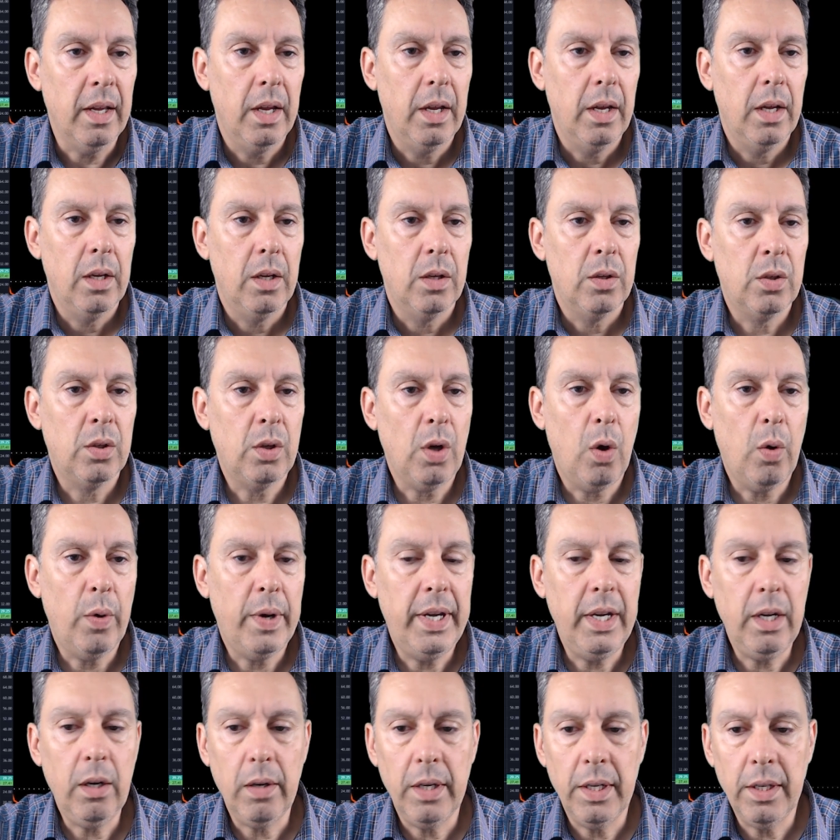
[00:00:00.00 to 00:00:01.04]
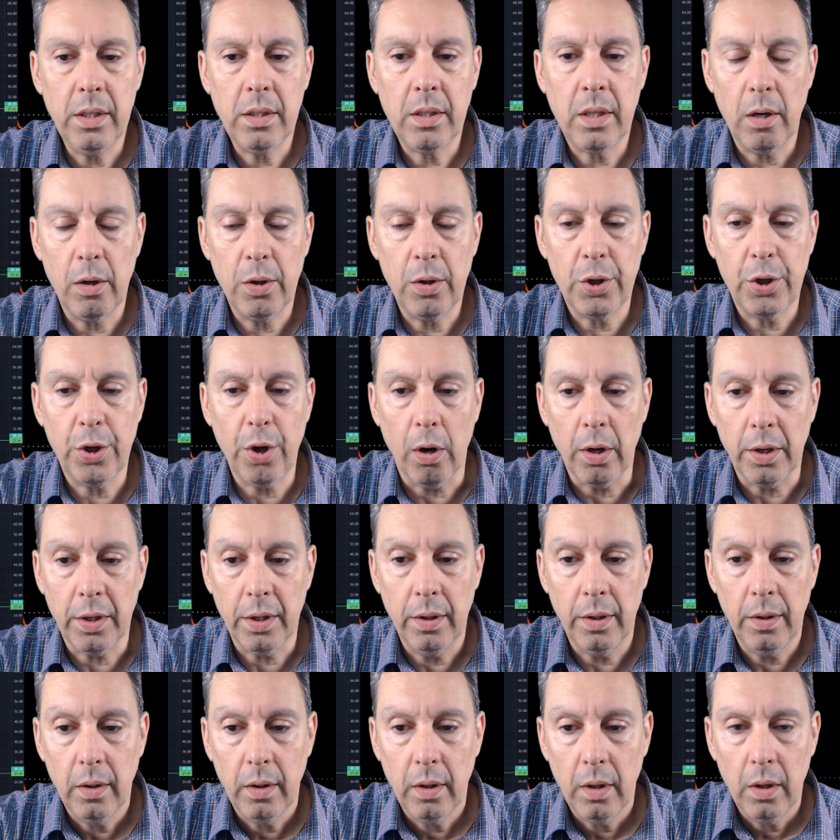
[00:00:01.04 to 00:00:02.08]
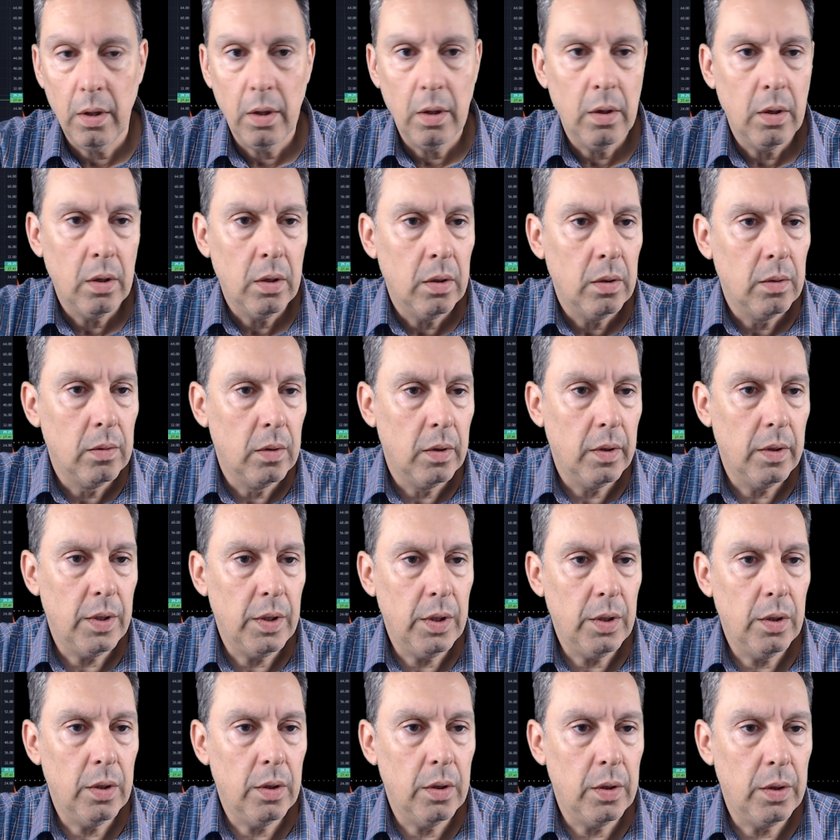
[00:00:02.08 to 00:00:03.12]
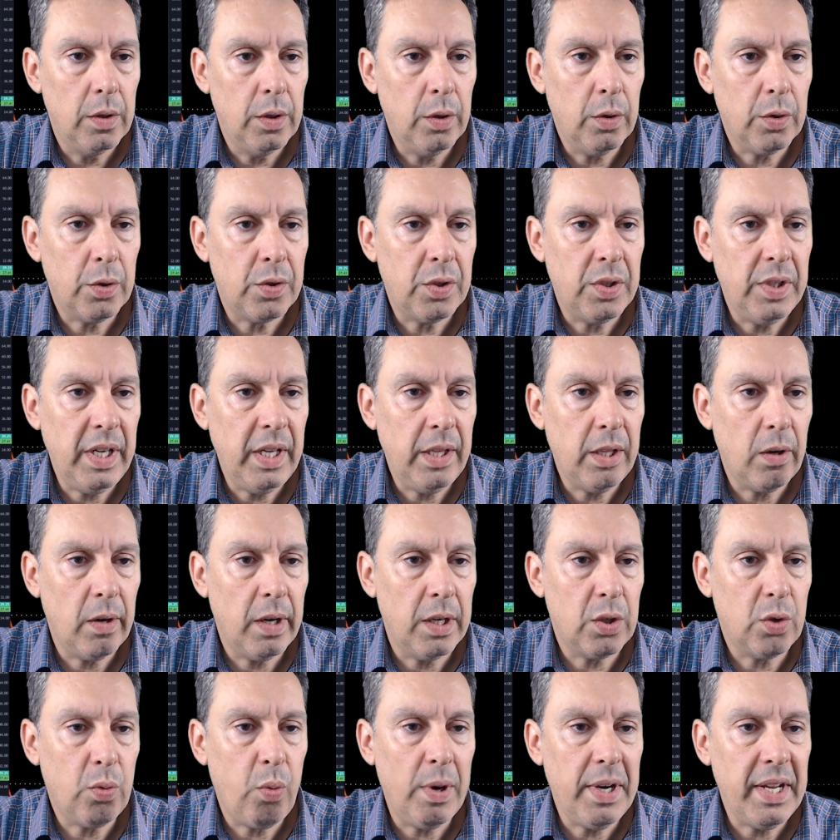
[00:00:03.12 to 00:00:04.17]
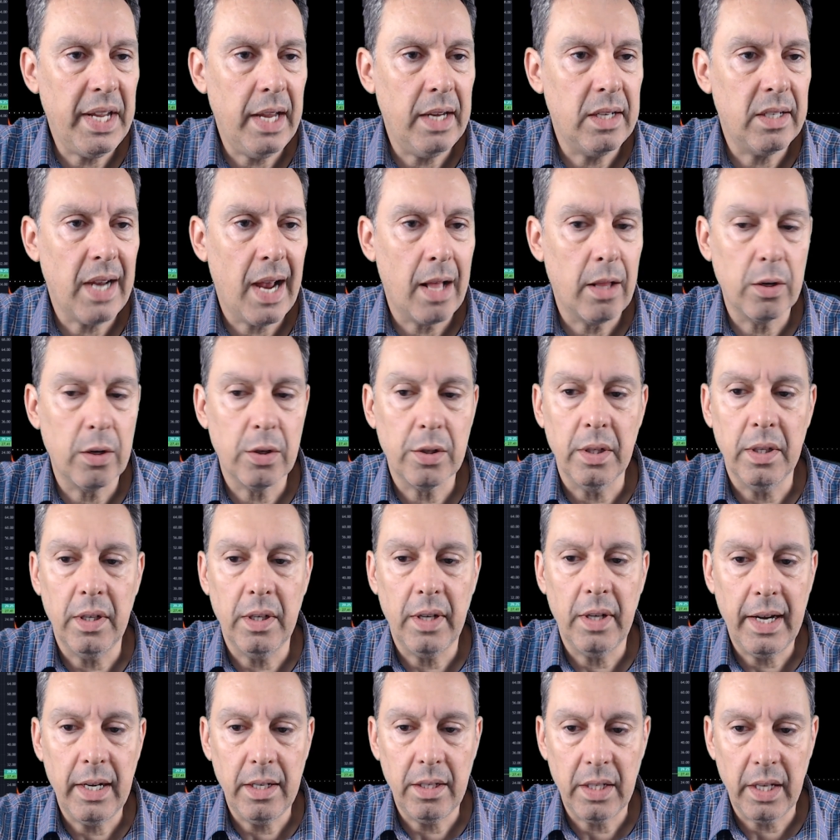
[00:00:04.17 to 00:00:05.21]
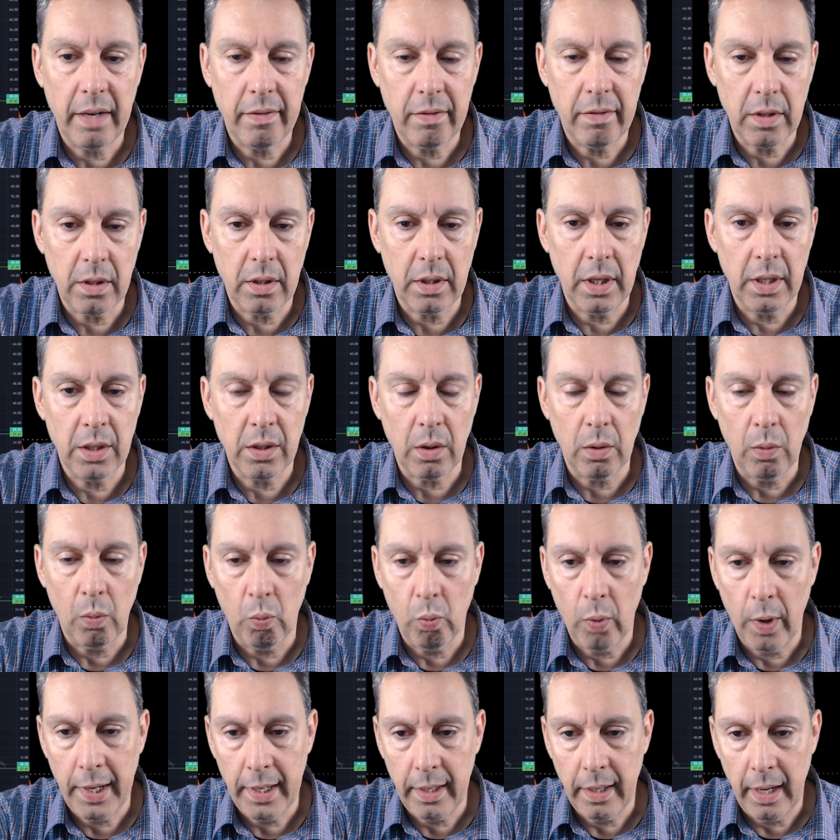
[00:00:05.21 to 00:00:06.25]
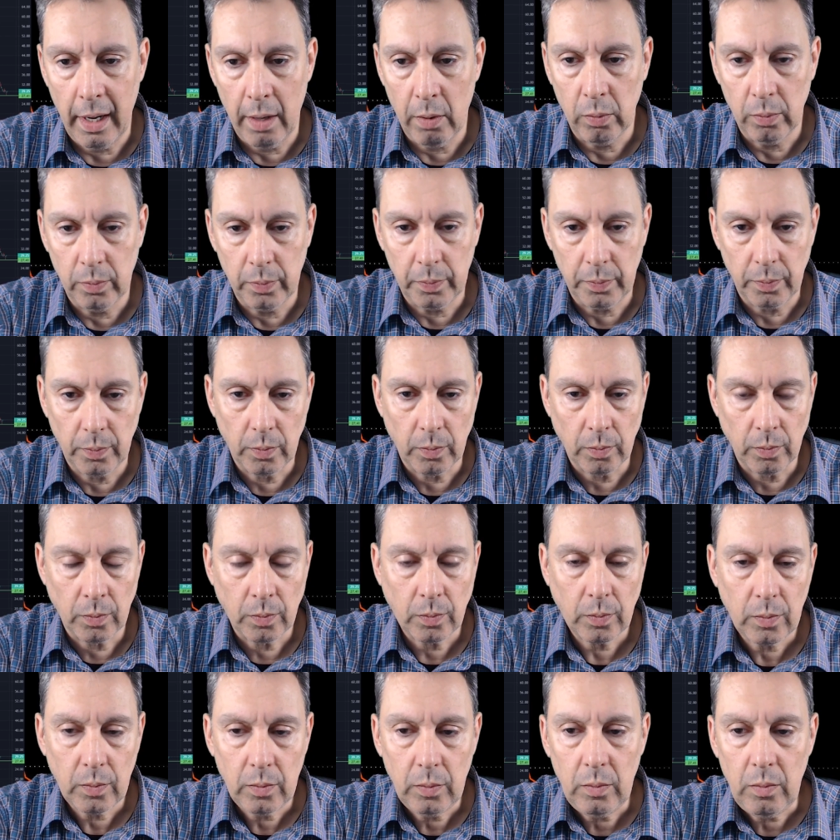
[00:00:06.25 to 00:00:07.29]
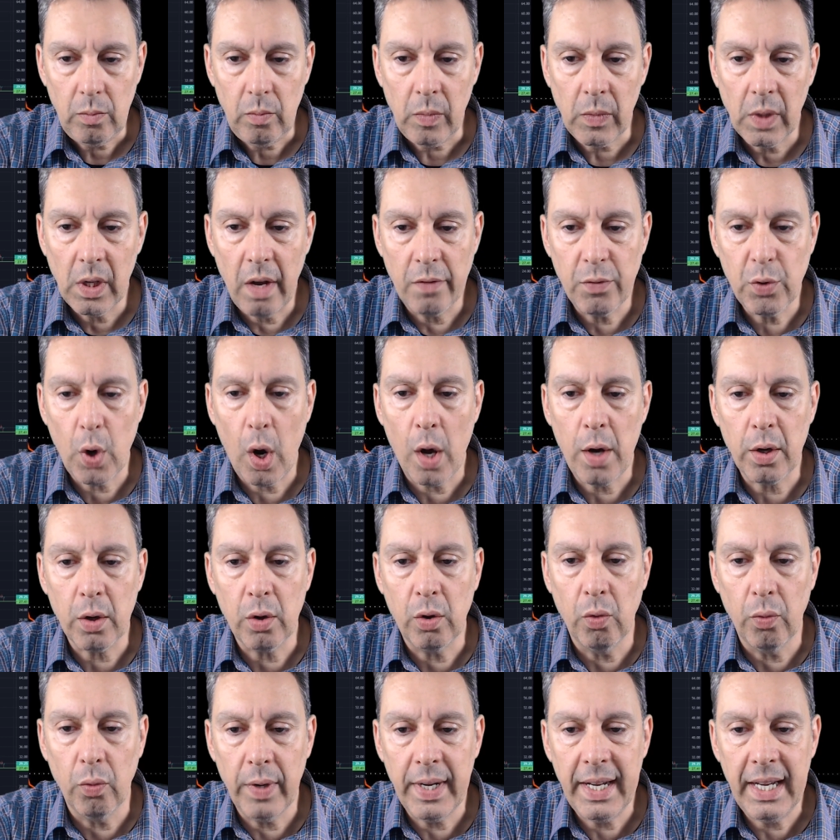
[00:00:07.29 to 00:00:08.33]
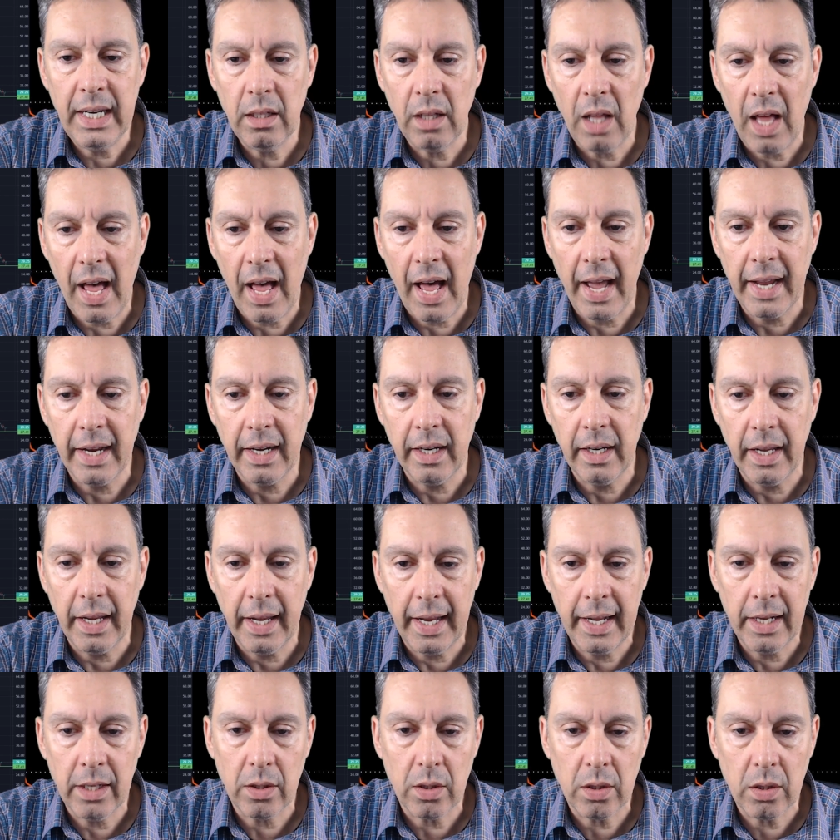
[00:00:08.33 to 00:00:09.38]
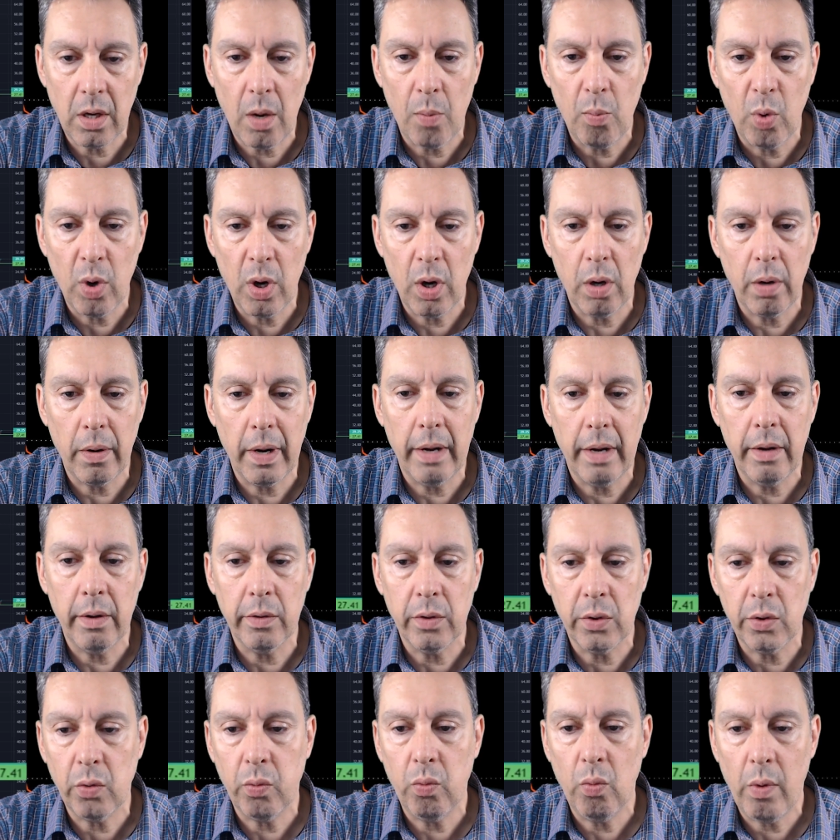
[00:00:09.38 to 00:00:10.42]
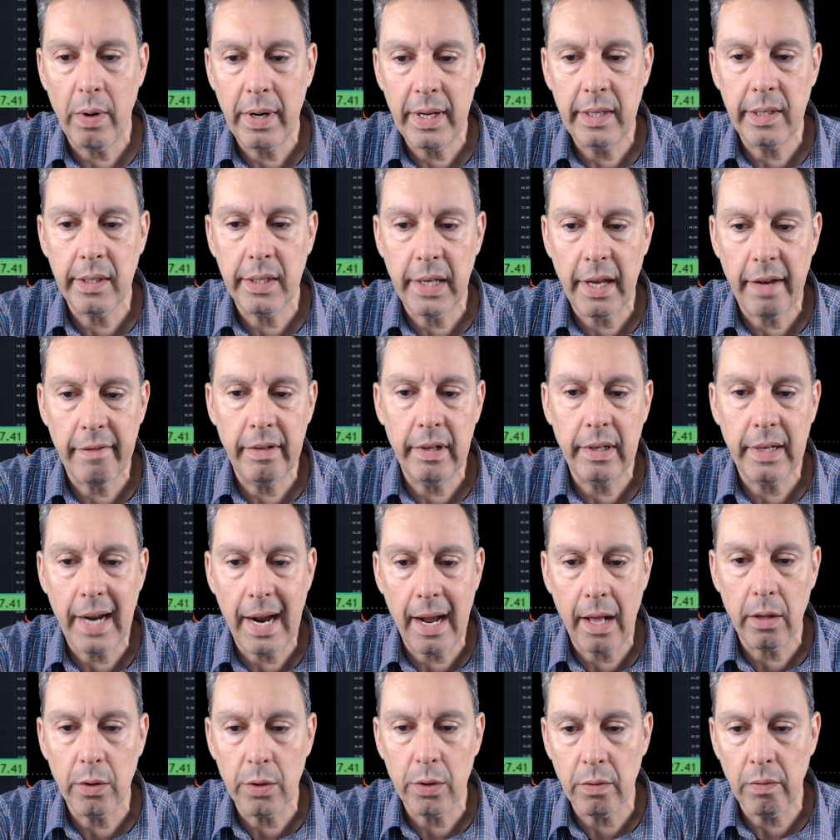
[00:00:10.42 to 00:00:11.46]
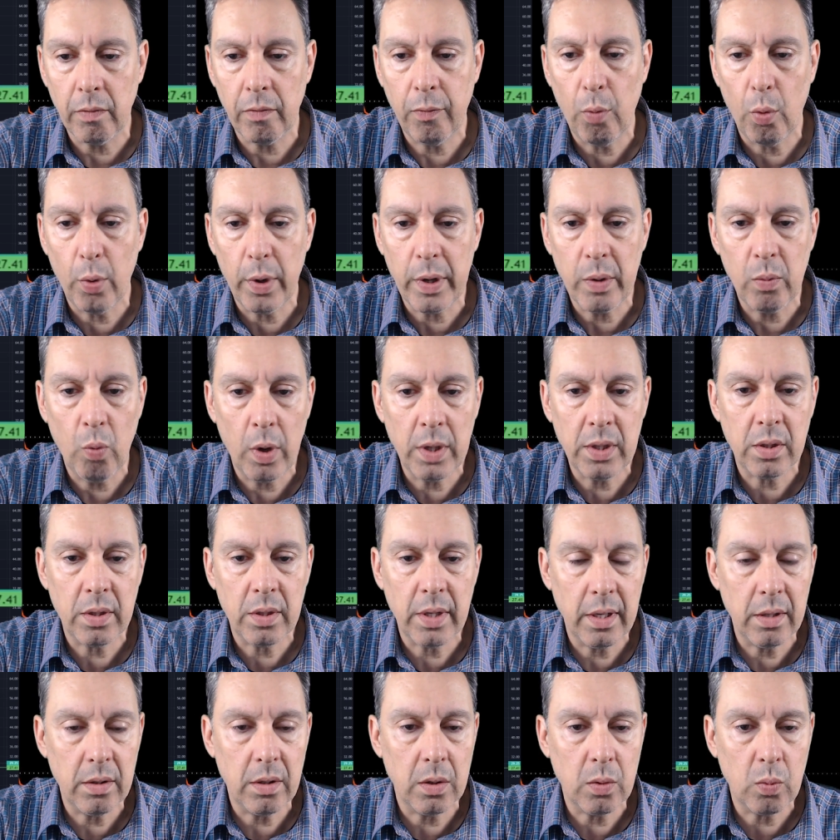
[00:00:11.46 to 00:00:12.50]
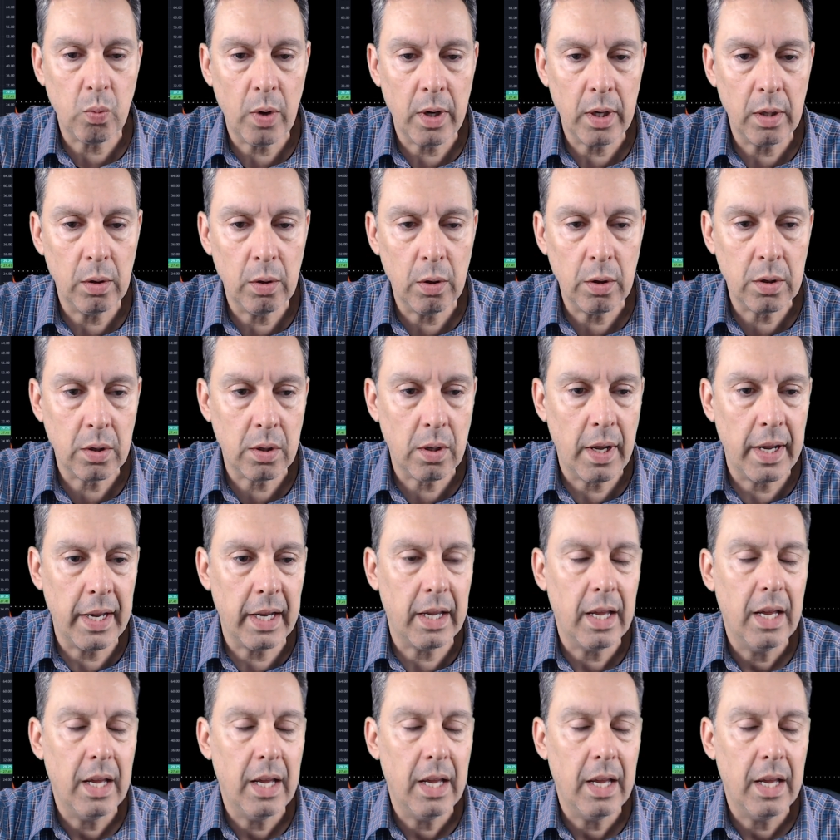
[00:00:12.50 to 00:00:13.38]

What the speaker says: so here is their chart. You'll see they're at $28.97 right now. I've drawn a green line at somewhere around $27.41 is what it looks like.